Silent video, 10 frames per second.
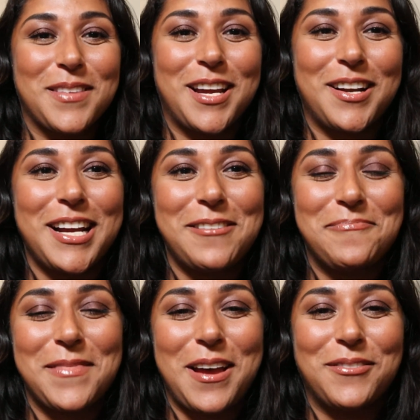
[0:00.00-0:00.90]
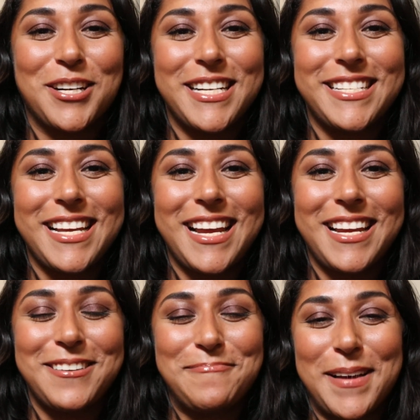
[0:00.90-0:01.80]
All right, have a great
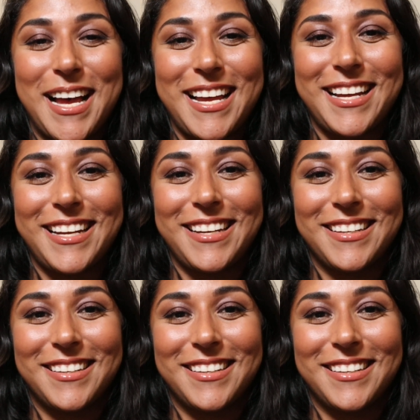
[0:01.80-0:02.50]
day. Bye.